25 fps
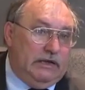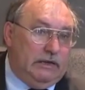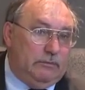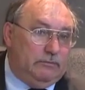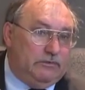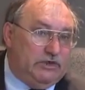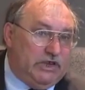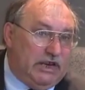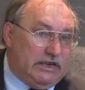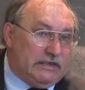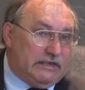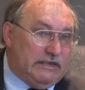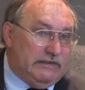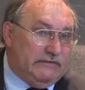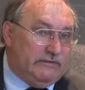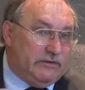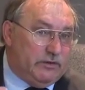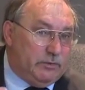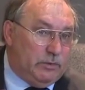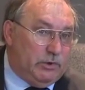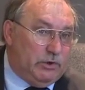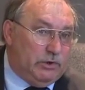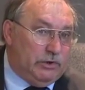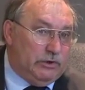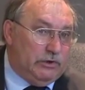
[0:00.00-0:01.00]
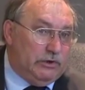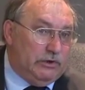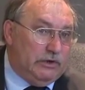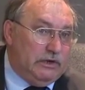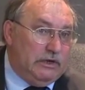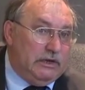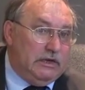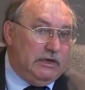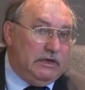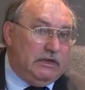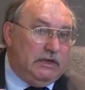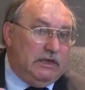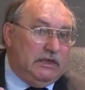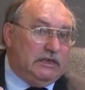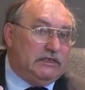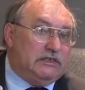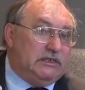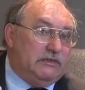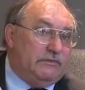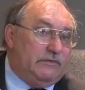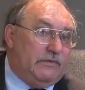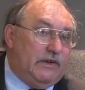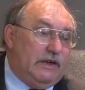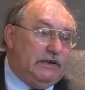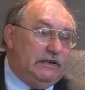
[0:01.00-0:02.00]
objectives is
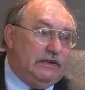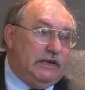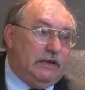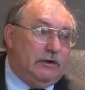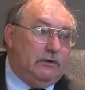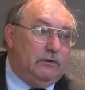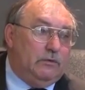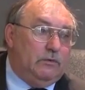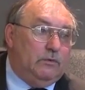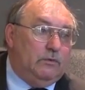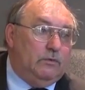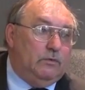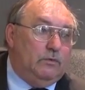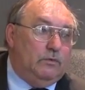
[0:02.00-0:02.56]
to find out